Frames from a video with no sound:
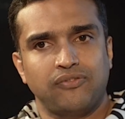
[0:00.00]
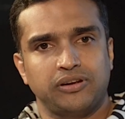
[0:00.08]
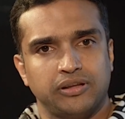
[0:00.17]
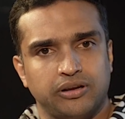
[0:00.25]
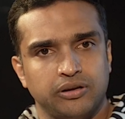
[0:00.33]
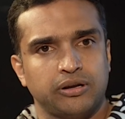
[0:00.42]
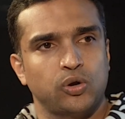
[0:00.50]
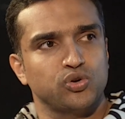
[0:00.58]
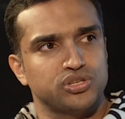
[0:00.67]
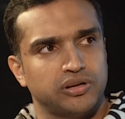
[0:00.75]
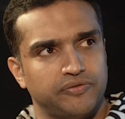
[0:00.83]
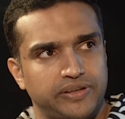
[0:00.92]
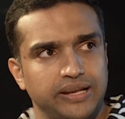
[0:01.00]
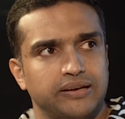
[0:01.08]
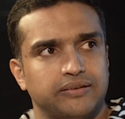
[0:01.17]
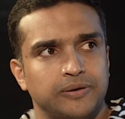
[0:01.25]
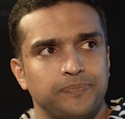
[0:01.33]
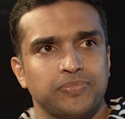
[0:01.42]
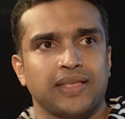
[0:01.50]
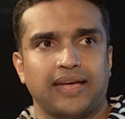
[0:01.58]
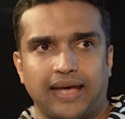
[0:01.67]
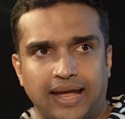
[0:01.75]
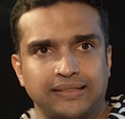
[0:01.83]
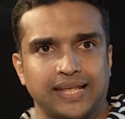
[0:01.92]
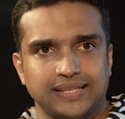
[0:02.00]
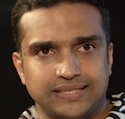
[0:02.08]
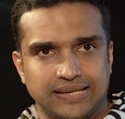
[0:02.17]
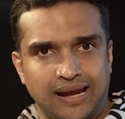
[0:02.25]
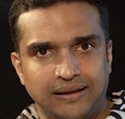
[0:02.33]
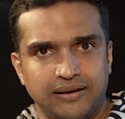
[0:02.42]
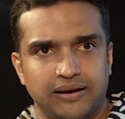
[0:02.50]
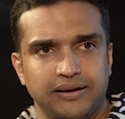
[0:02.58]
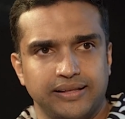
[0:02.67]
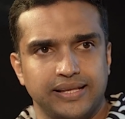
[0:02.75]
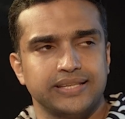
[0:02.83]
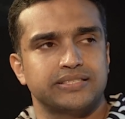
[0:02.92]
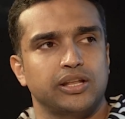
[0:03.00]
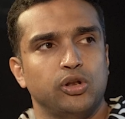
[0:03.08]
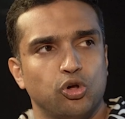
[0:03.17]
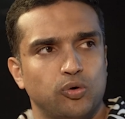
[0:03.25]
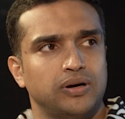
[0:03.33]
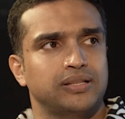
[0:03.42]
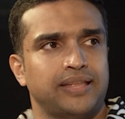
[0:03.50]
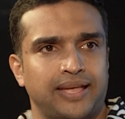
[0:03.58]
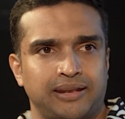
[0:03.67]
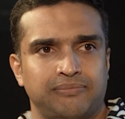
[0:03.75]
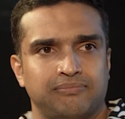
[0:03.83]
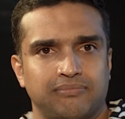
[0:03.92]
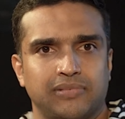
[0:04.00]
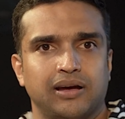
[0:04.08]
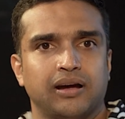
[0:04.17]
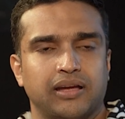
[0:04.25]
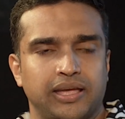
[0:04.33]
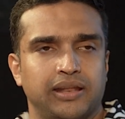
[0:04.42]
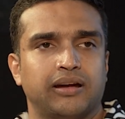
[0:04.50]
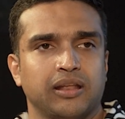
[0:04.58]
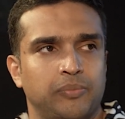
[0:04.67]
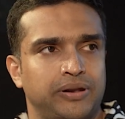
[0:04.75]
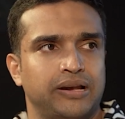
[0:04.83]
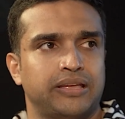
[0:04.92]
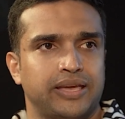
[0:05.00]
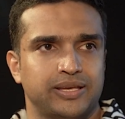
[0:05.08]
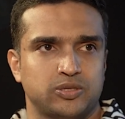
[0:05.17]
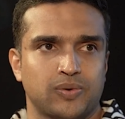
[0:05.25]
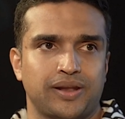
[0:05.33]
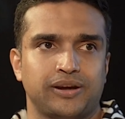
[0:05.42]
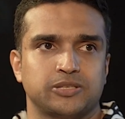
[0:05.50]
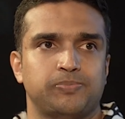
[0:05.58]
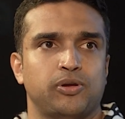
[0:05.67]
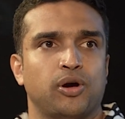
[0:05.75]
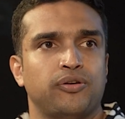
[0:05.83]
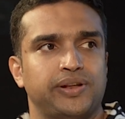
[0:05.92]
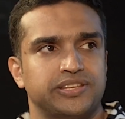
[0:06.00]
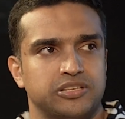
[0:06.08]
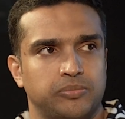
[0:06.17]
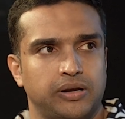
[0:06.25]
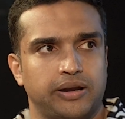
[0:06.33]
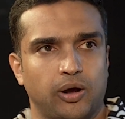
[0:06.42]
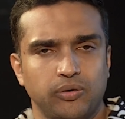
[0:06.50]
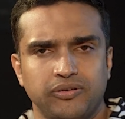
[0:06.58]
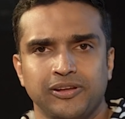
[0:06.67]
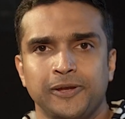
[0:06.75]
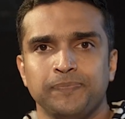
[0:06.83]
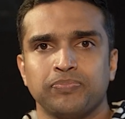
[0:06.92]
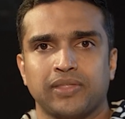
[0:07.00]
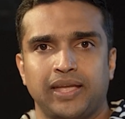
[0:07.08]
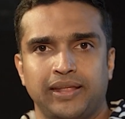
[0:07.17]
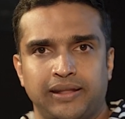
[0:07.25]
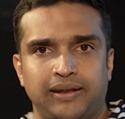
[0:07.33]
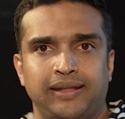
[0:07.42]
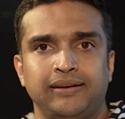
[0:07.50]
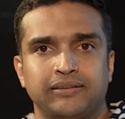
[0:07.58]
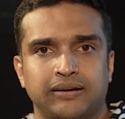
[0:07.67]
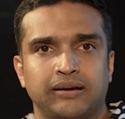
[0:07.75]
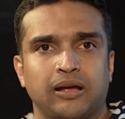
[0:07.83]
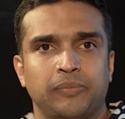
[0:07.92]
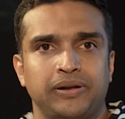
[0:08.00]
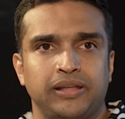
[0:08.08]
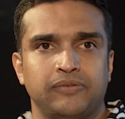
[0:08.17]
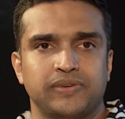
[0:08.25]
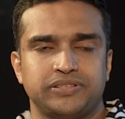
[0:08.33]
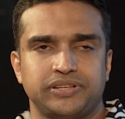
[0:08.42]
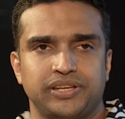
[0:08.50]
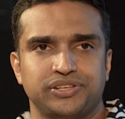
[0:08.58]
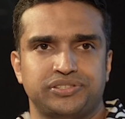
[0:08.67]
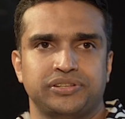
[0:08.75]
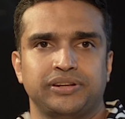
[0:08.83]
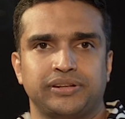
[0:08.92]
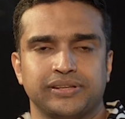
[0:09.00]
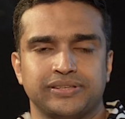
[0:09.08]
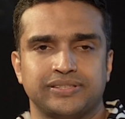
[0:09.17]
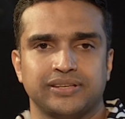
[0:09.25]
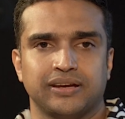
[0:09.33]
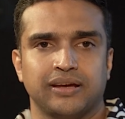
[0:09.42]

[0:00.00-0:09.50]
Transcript: at a conclusion of guilt. And that standard is lower than in a criminal case where it is beyond reasonable doubt. In an internal committee investigation, it is